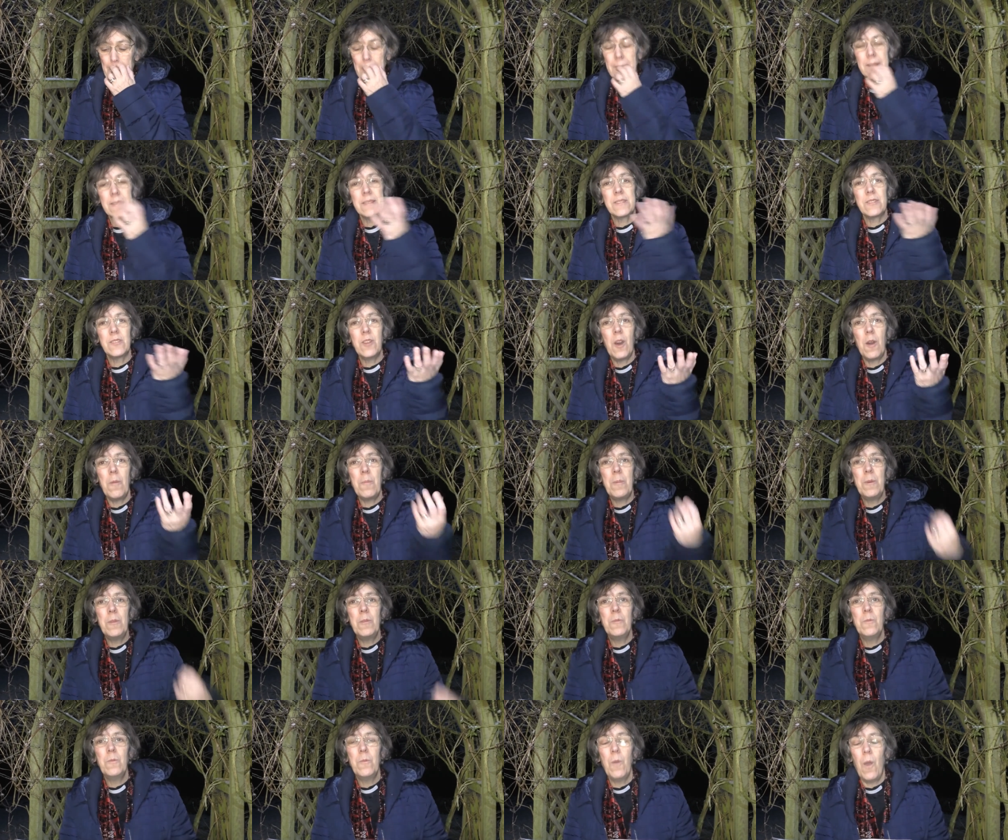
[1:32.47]
Stop
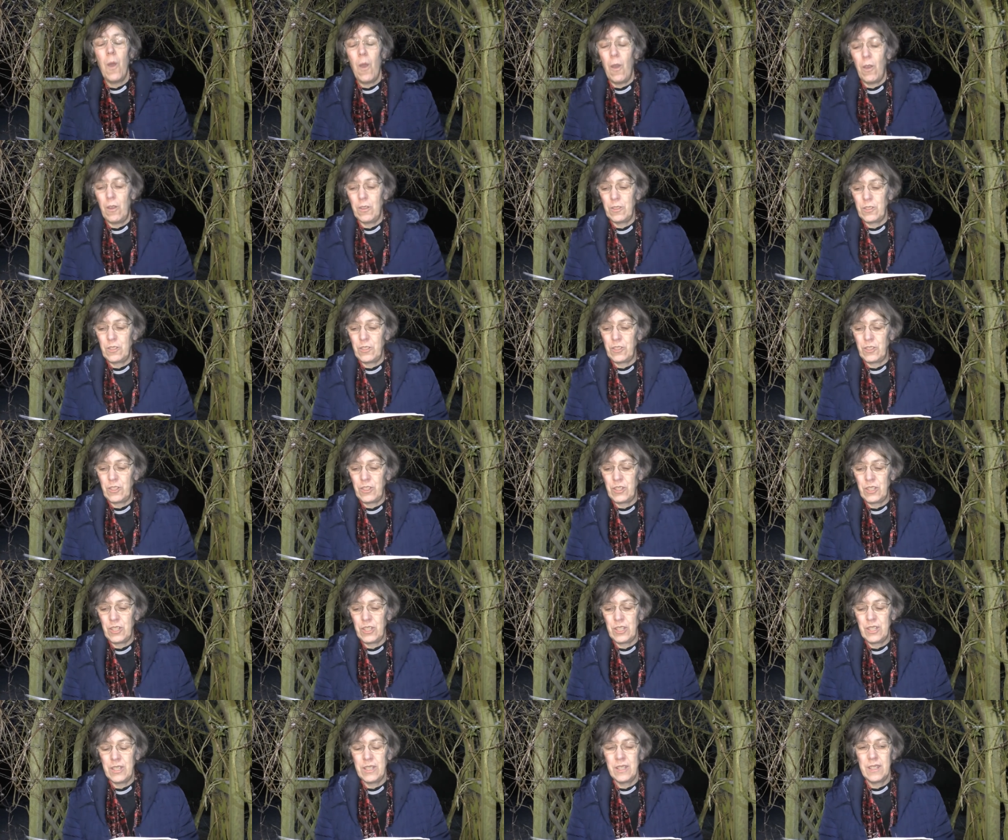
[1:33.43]
and watch
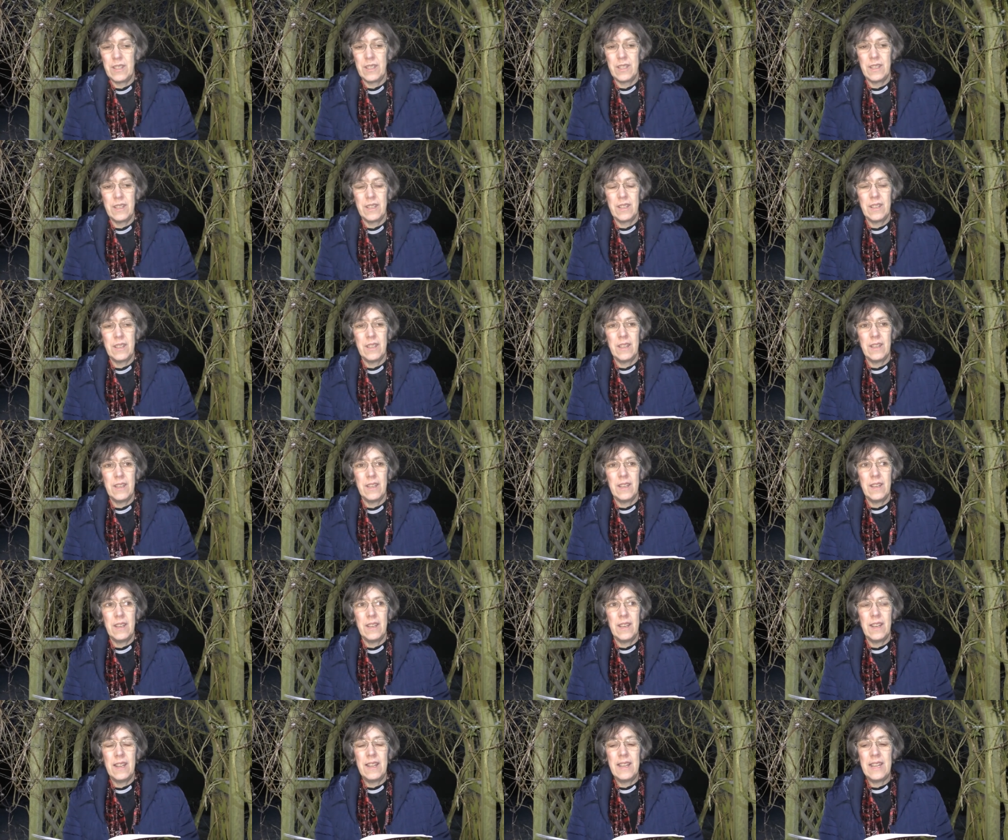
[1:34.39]

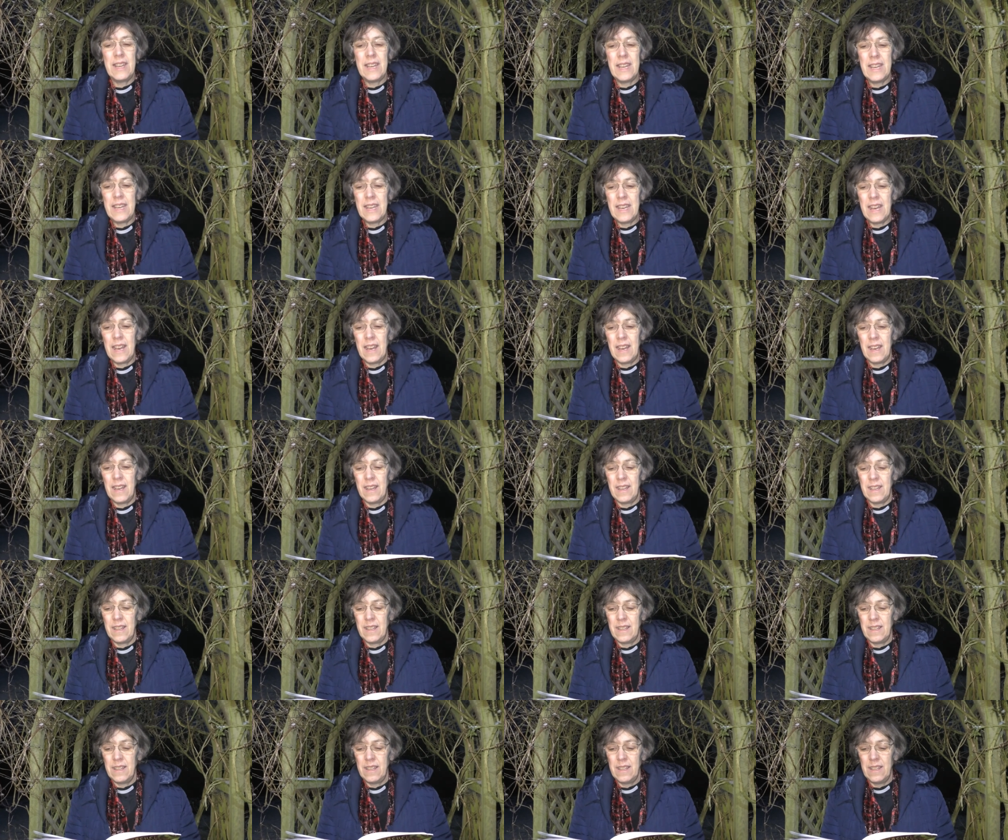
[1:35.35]
and hear
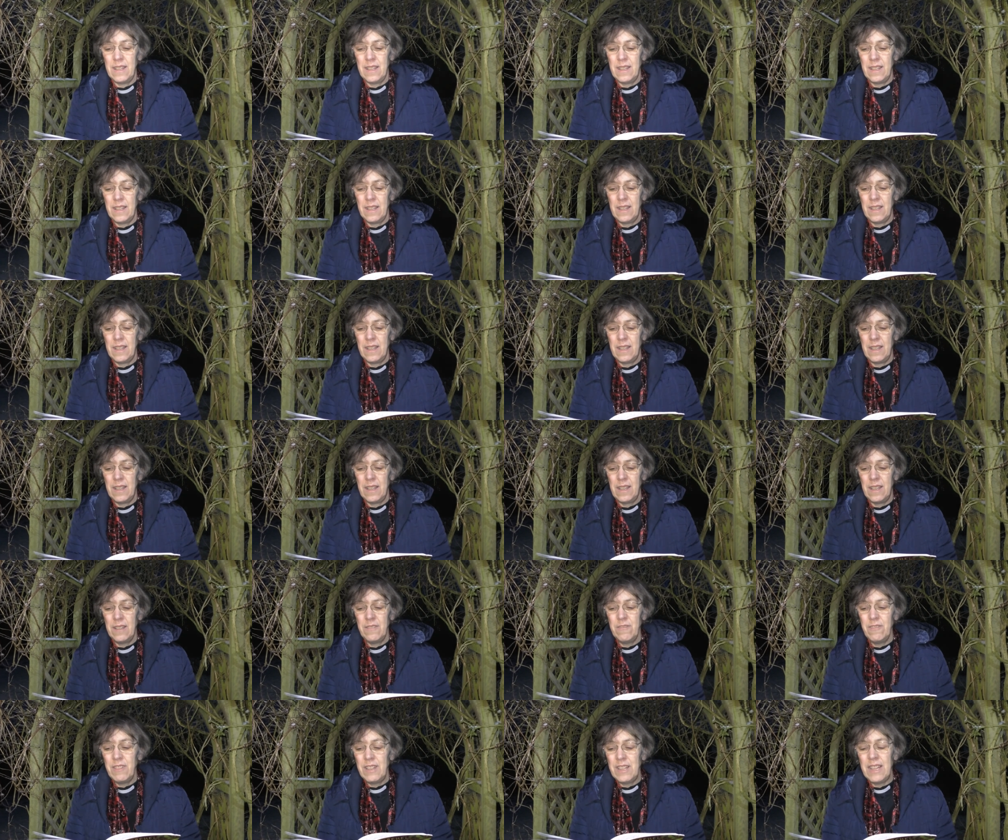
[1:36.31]

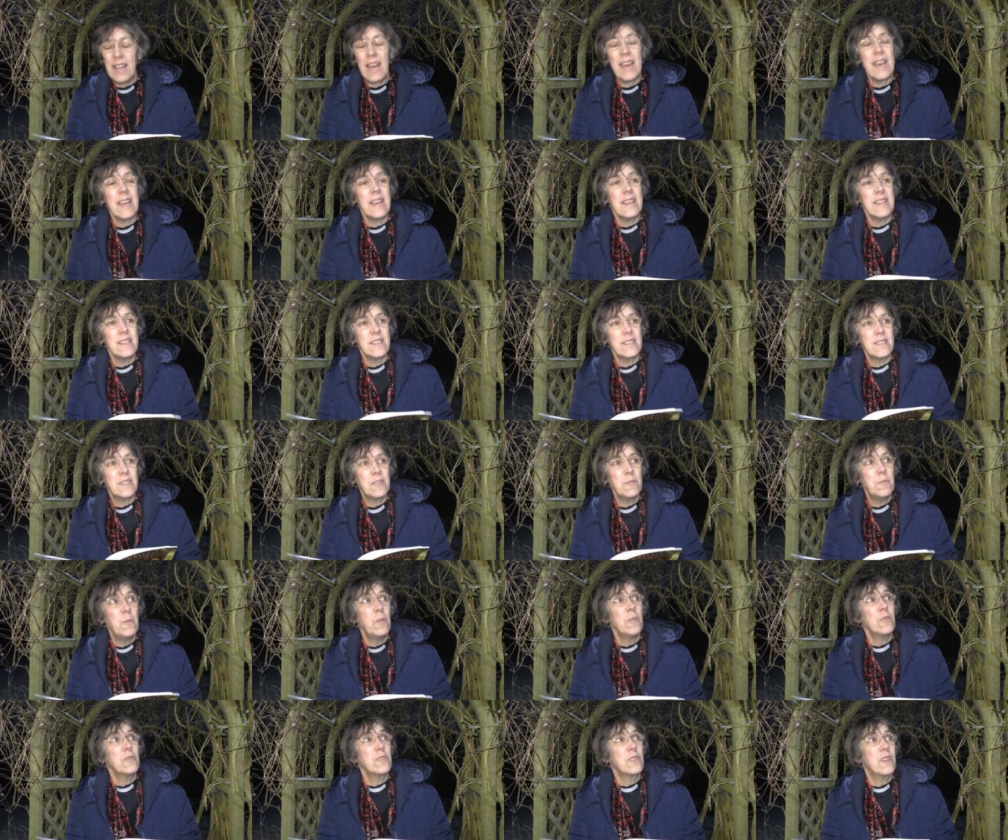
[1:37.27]
and relate
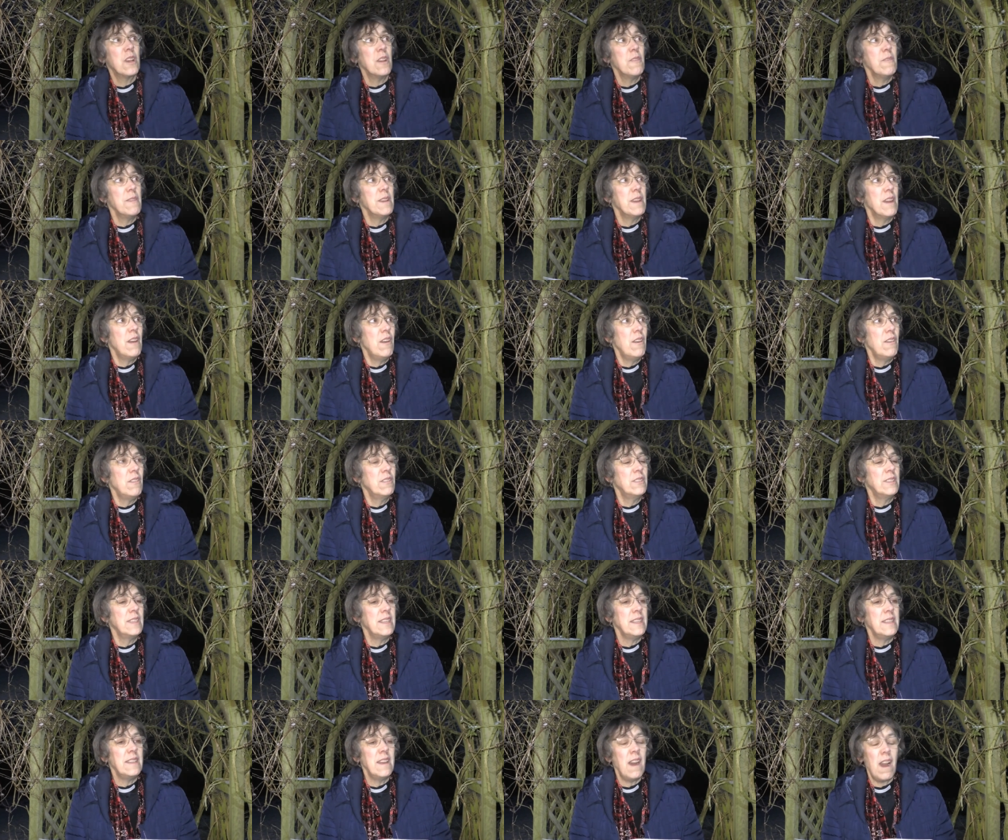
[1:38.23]
to what's going on
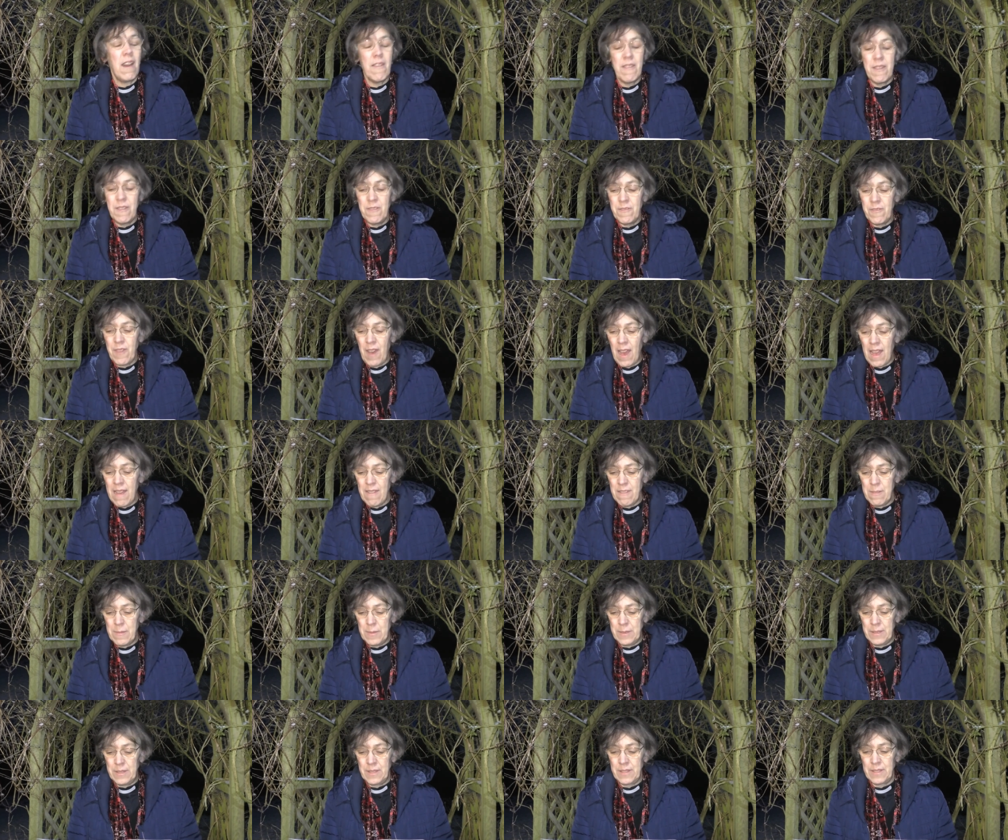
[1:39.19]
in our
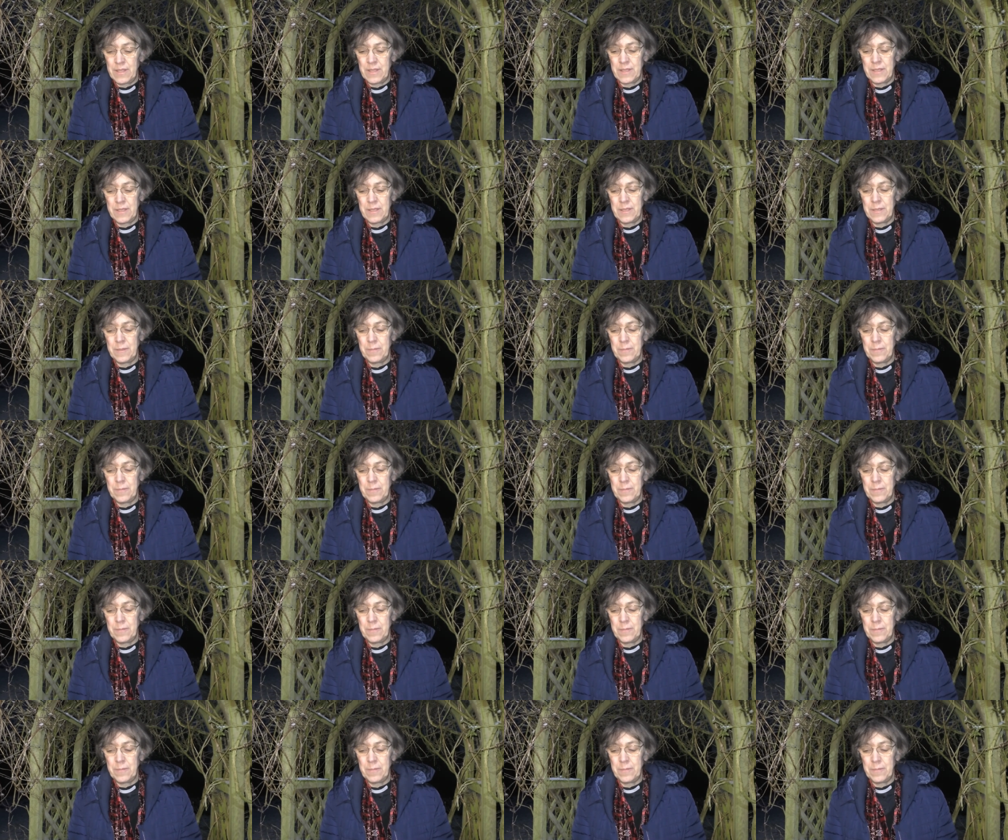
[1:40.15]
environment.